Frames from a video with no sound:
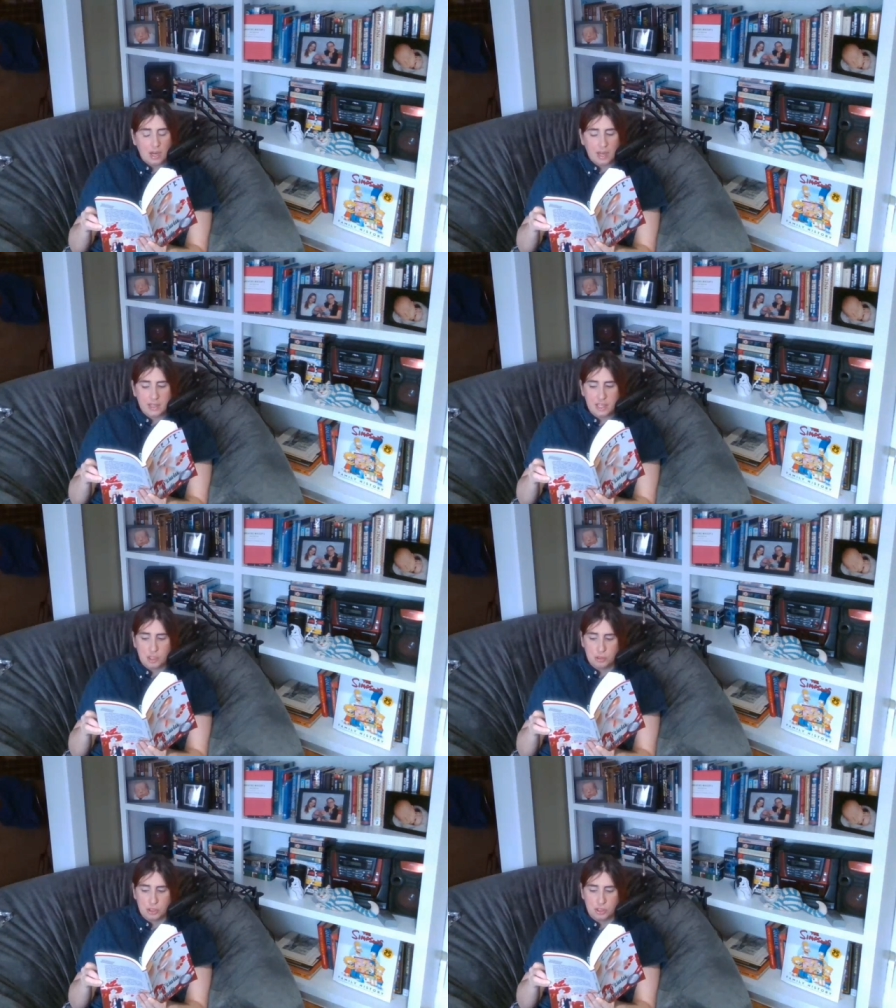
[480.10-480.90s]
I
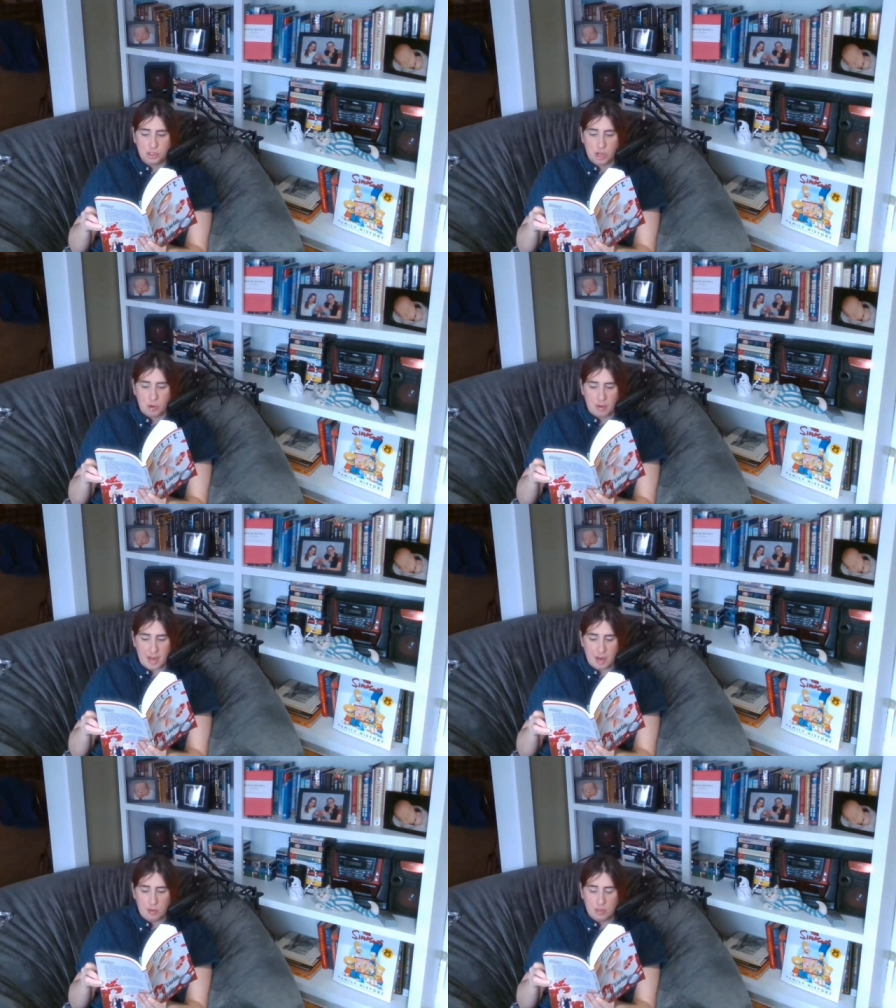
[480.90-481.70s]
think you should go
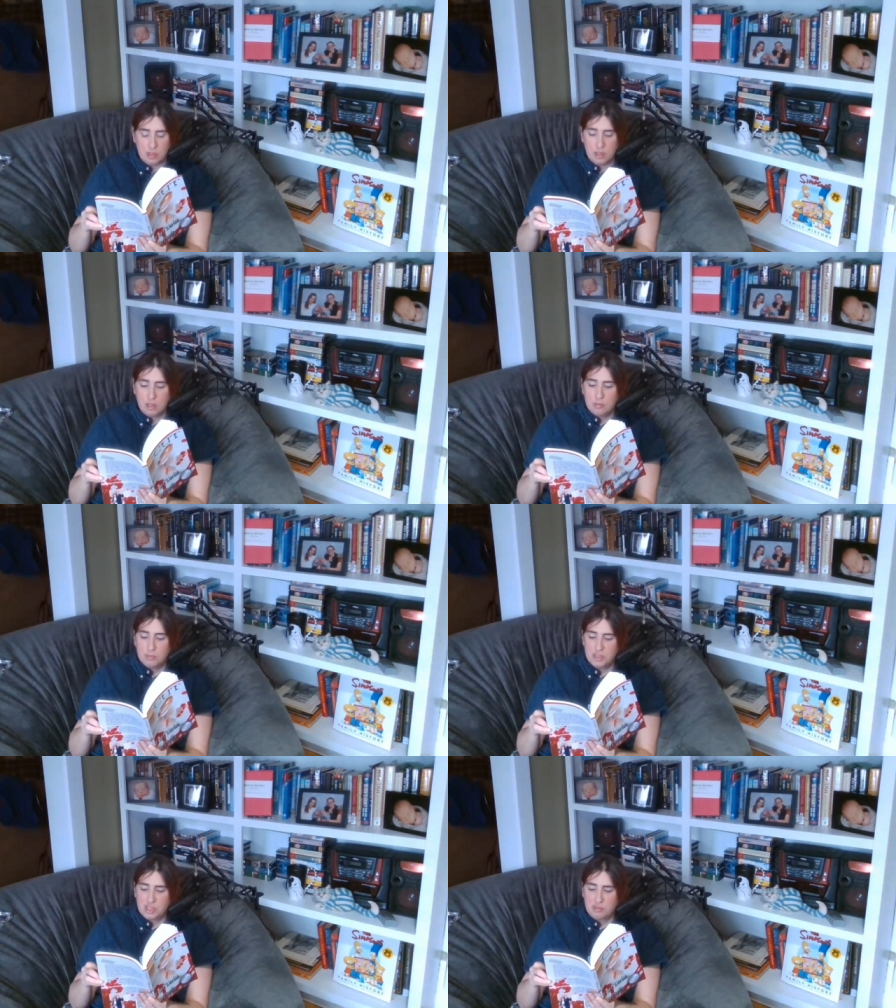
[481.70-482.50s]
now.
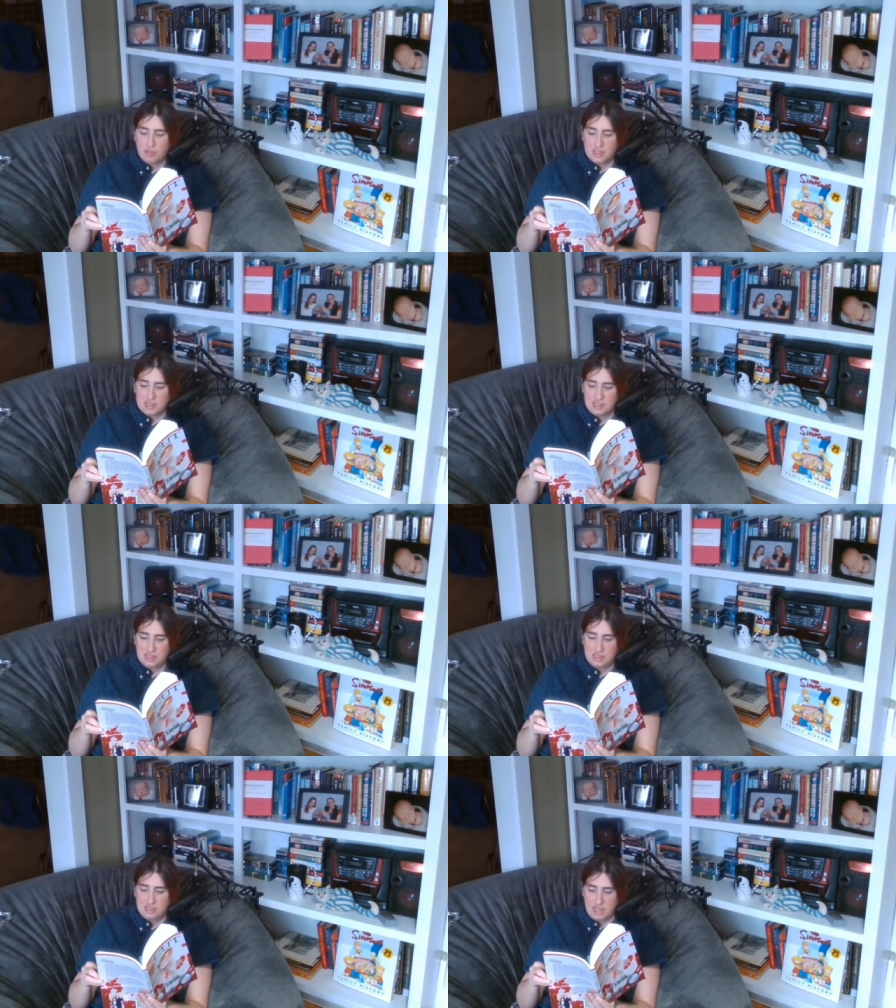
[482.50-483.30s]
Brigid felt
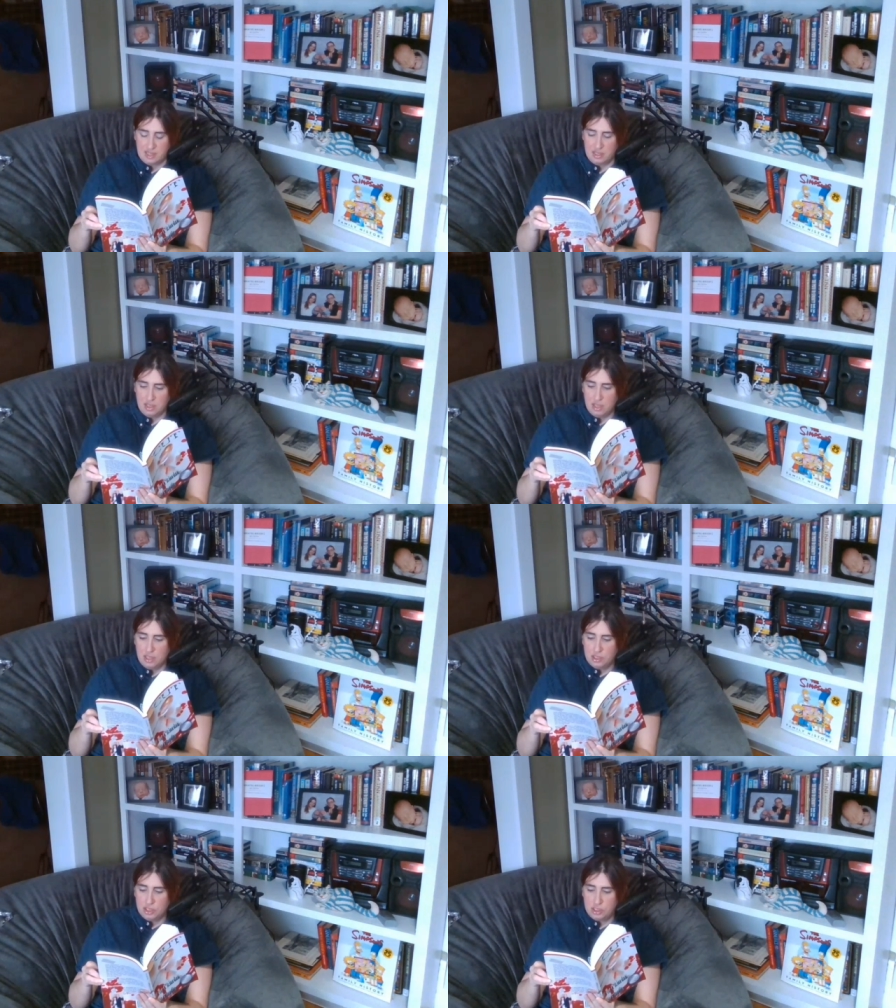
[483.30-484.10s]
sick.
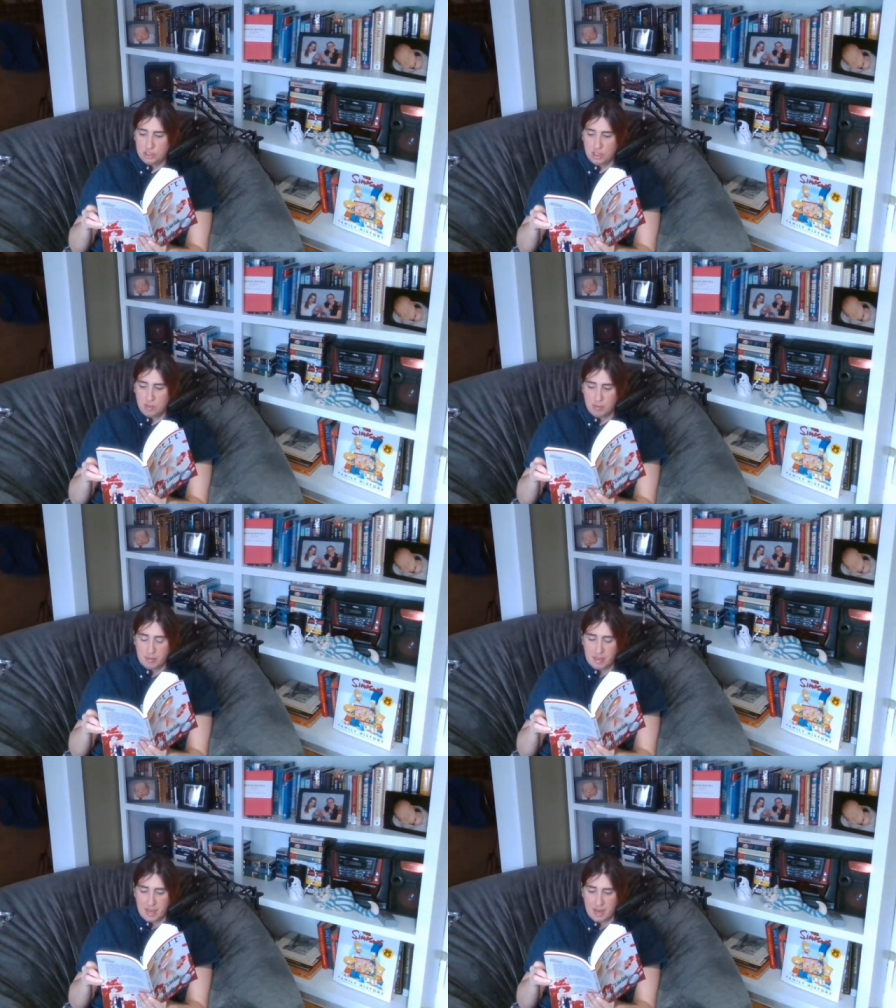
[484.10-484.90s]
She stood up
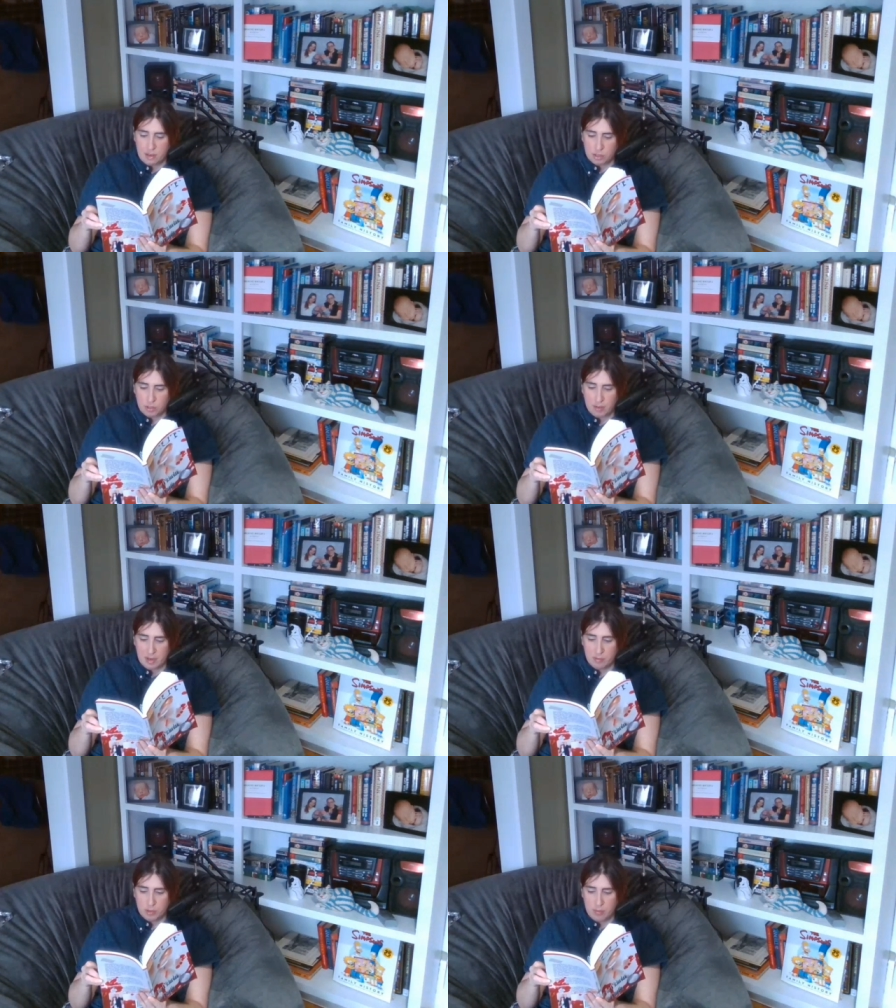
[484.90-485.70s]
from the couch and
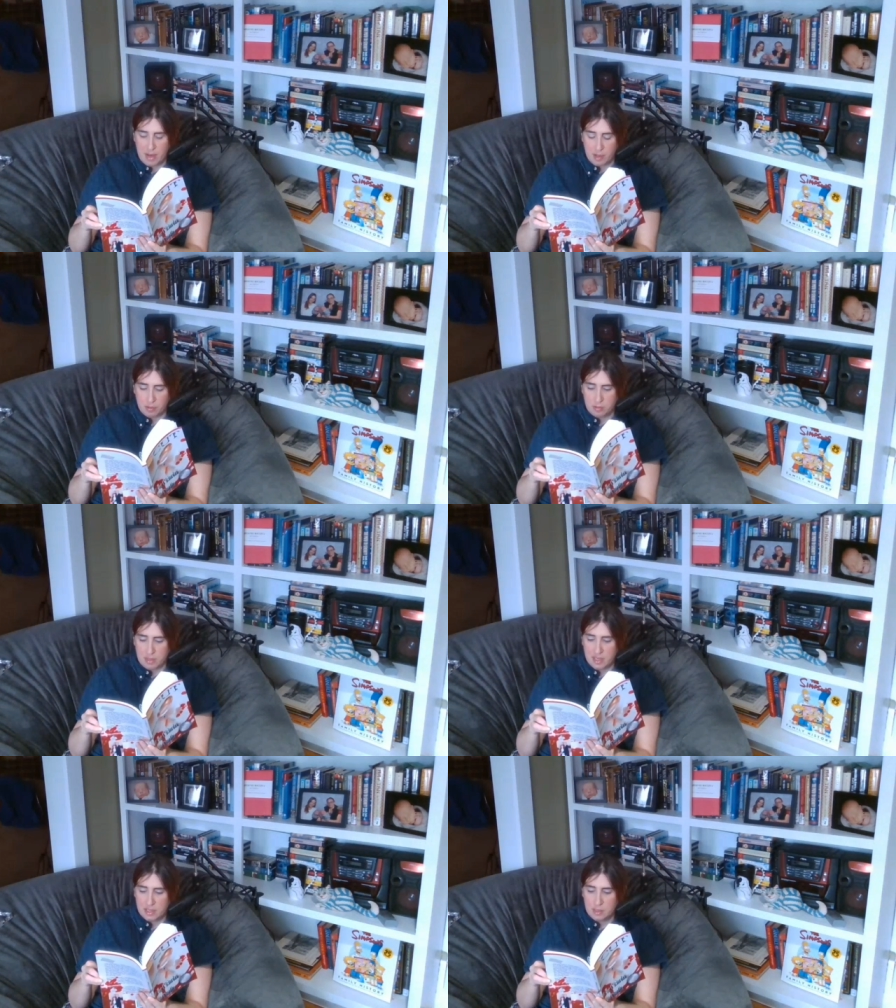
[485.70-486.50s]
ran for the bathroom,
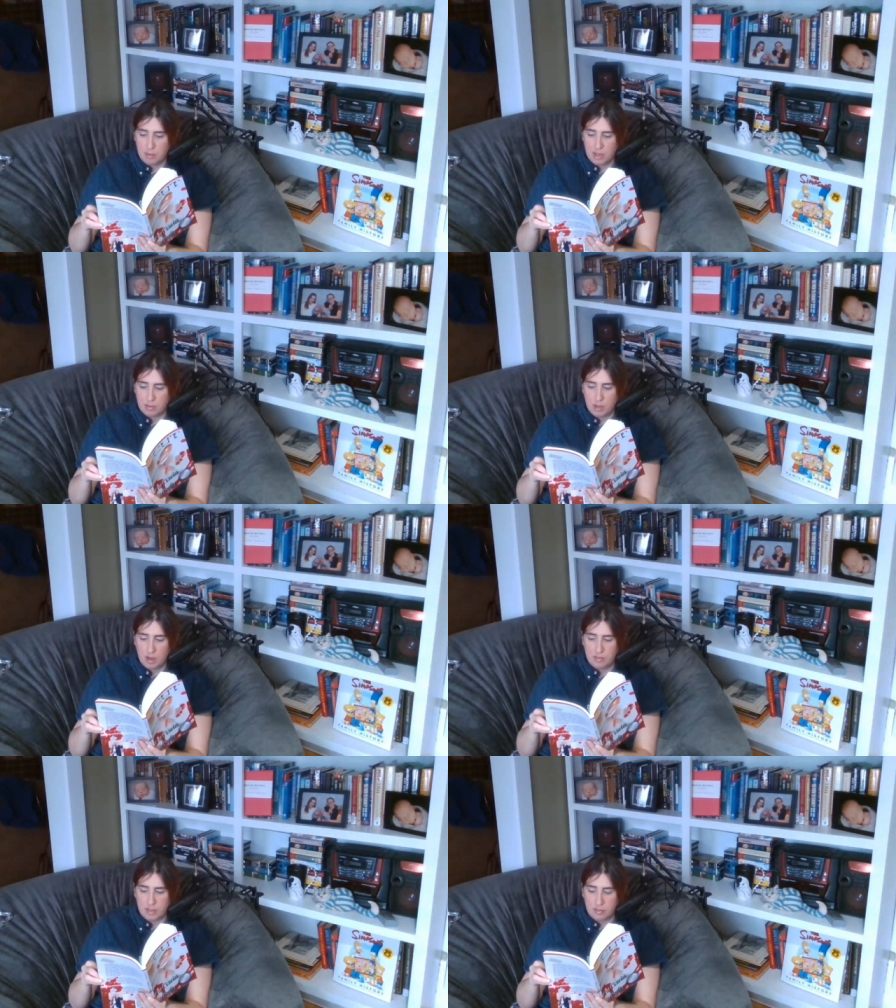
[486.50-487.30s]
knocking the pot of
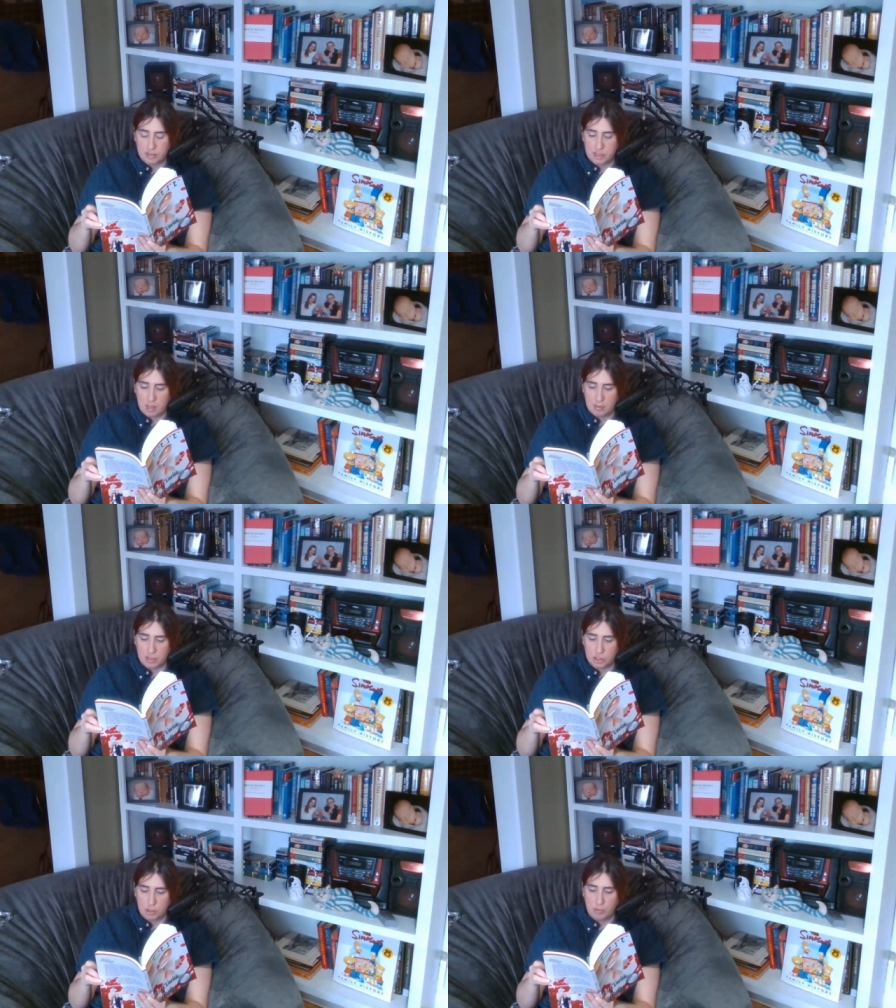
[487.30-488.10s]
coffee off the table
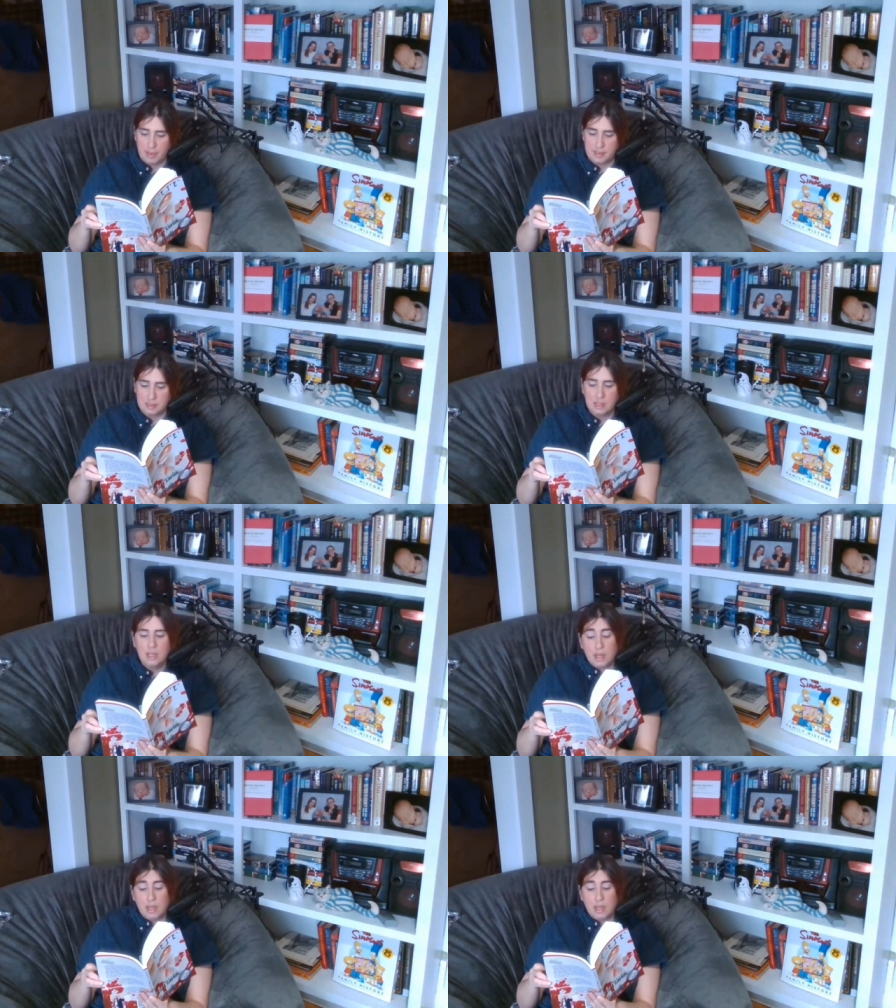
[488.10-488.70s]
as she went.